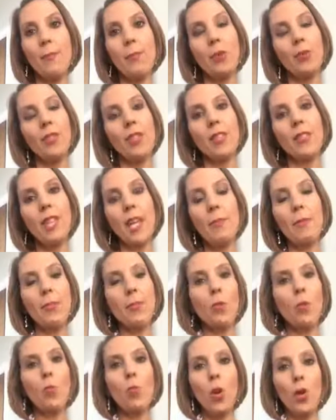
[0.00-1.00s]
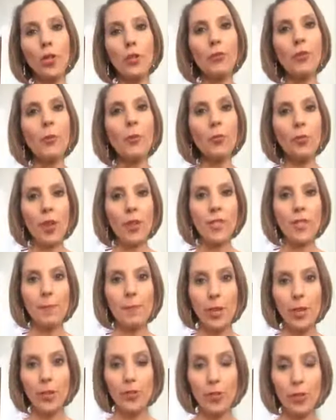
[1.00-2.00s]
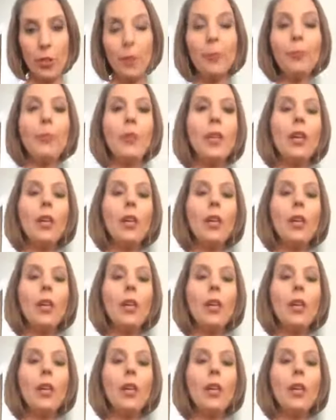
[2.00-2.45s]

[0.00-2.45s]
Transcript: Multizyme is a wonderful broad spectrum